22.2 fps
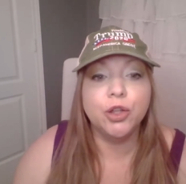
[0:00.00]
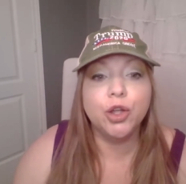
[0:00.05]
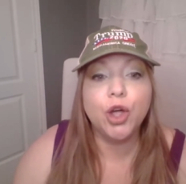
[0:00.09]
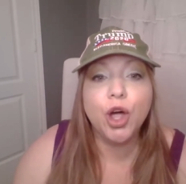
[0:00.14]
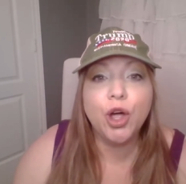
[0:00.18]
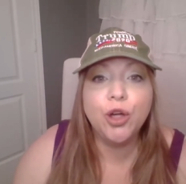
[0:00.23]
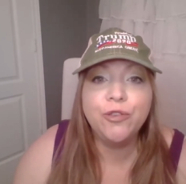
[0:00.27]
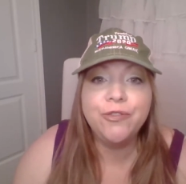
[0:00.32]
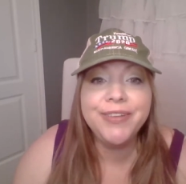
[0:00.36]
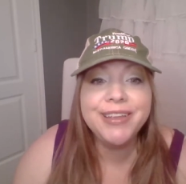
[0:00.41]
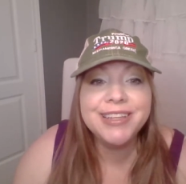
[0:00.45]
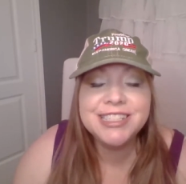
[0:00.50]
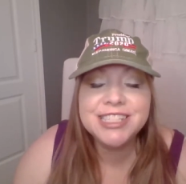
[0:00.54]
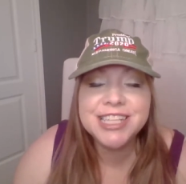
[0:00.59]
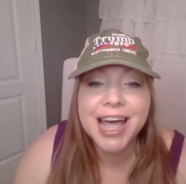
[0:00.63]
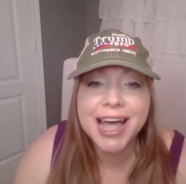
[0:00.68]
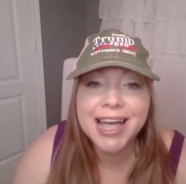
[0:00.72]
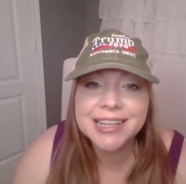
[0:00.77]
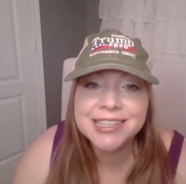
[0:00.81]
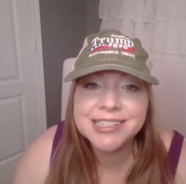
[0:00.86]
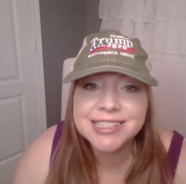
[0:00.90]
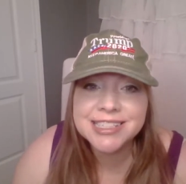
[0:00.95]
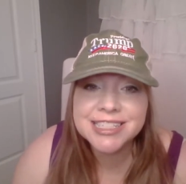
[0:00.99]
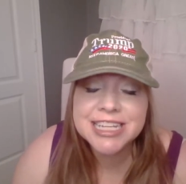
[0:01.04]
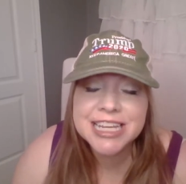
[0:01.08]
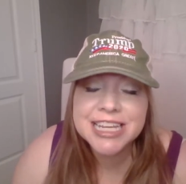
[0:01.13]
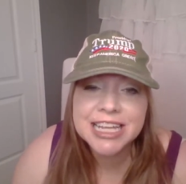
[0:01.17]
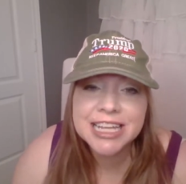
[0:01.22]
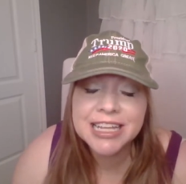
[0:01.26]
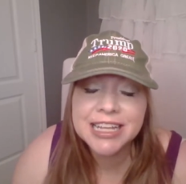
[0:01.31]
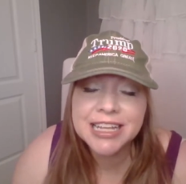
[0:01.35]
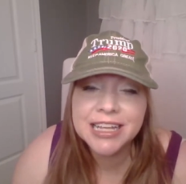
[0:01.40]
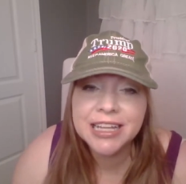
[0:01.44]
COVID
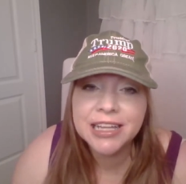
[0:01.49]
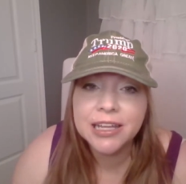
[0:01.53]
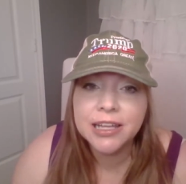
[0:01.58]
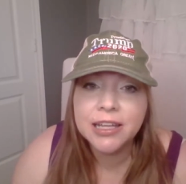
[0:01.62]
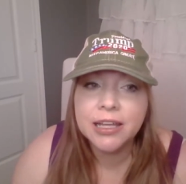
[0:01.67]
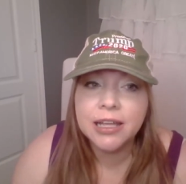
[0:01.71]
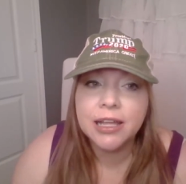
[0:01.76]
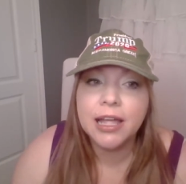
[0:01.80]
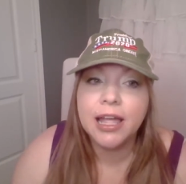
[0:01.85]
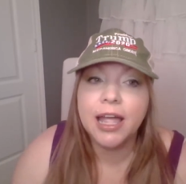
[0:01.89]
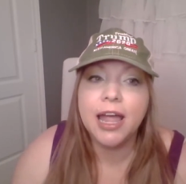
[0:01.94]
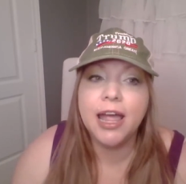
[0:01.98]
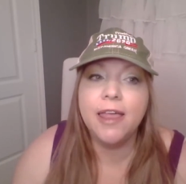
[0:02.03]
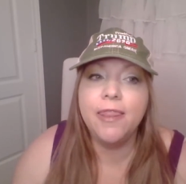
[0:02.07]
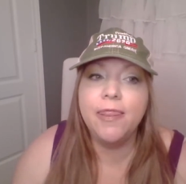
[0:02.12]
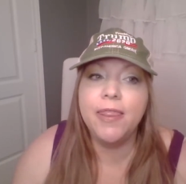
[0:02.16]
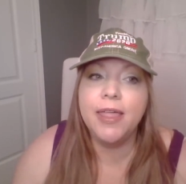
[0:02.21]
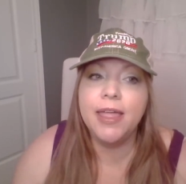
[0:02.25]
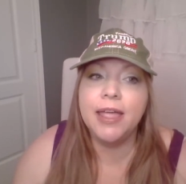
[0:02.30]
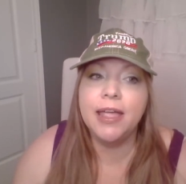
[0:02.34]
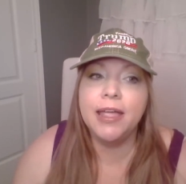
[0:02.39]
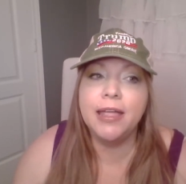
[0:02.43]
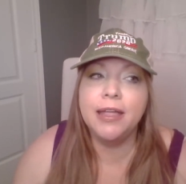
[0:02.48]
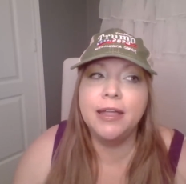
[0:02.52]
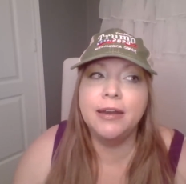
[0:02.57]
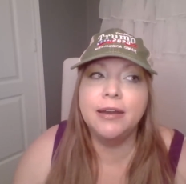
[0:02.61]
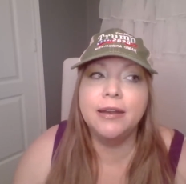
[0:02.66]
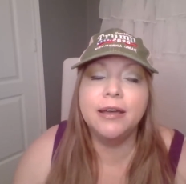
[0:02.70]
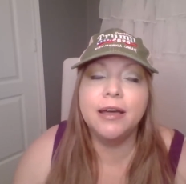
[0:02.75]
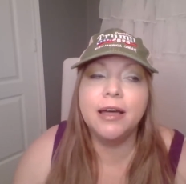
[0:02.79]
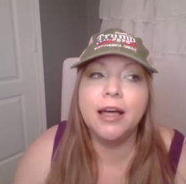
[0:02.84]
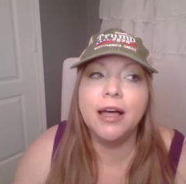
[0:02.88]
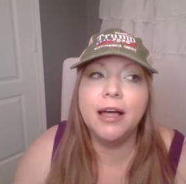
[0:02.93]
testing. And
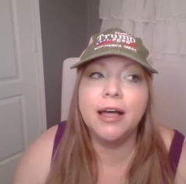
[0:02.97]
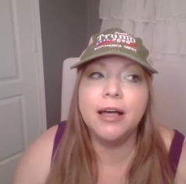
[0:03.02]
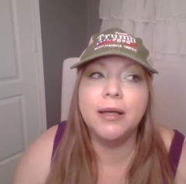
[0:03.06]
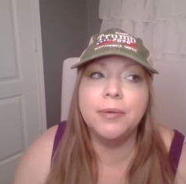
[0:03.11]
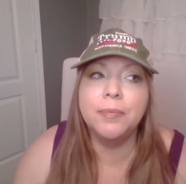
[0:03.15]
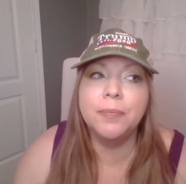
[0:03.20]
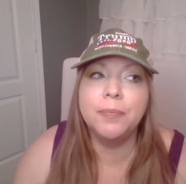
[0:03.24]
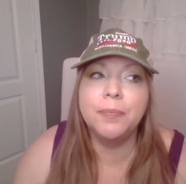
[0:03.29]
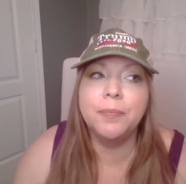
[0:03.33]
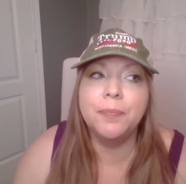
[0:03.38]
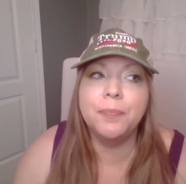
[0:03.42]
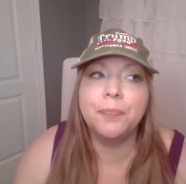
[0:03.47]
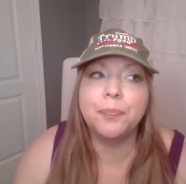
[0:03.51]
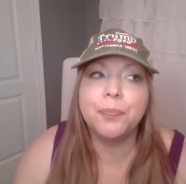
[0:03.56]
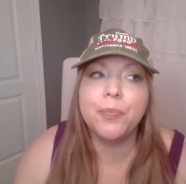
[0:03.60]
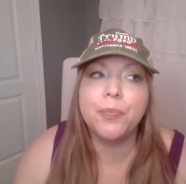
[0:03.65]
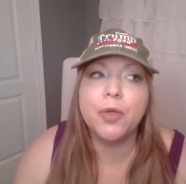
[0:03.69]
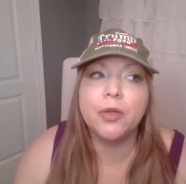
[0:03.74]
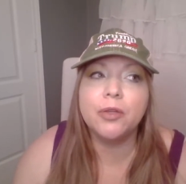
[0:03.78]
then um,